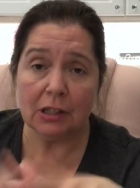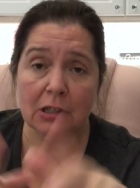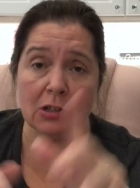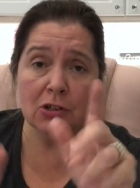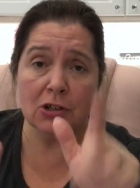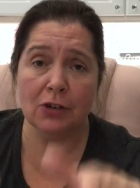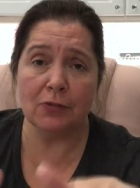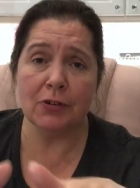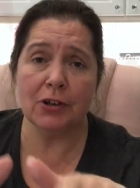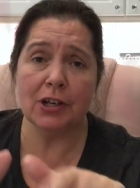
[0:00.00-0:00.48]

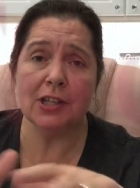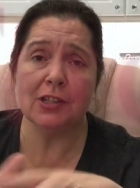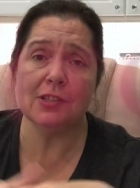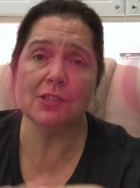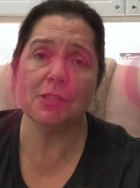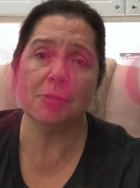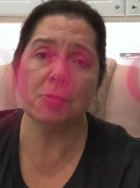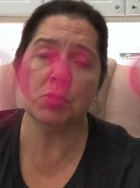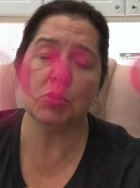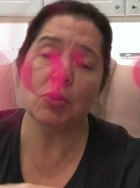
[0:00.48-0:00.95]
and don't forget
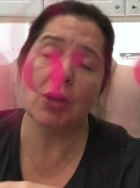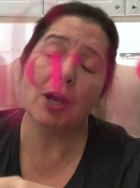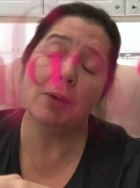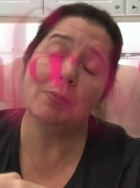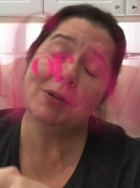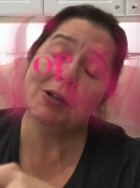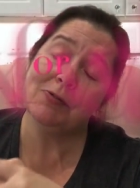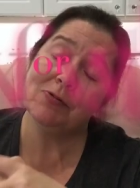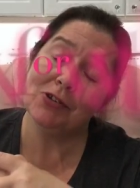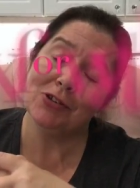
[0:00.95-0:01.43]
to
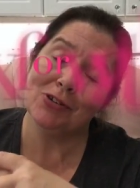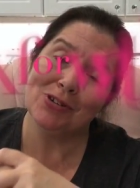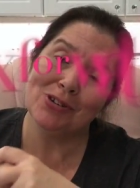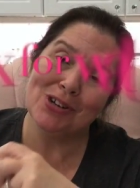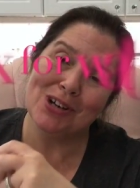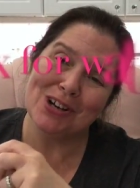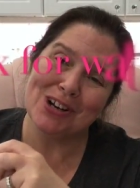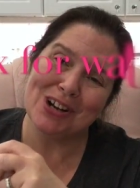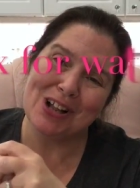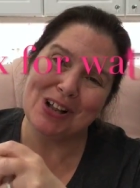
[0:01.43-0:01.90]
subscribe if you're
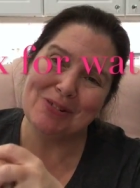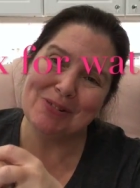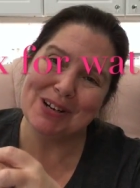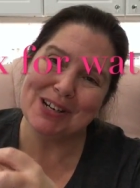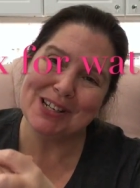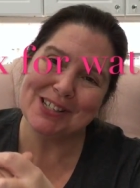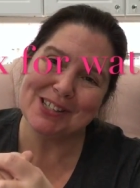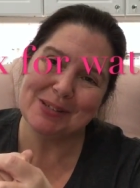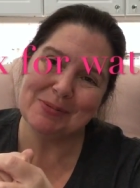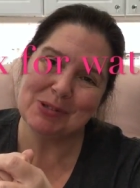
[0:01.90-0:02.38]
not
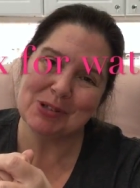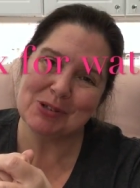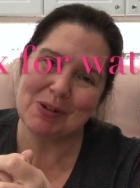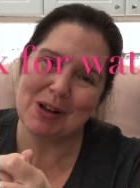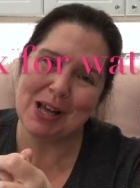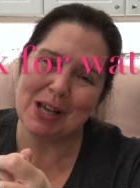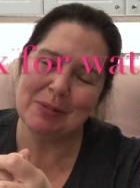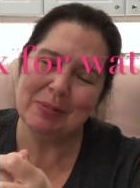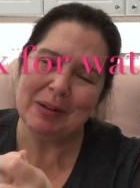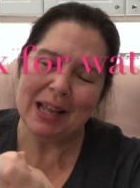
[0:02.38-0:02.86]
already
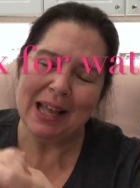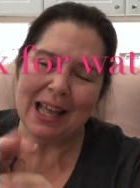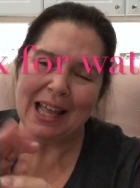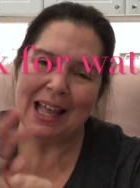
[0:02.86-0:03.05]
subscribed.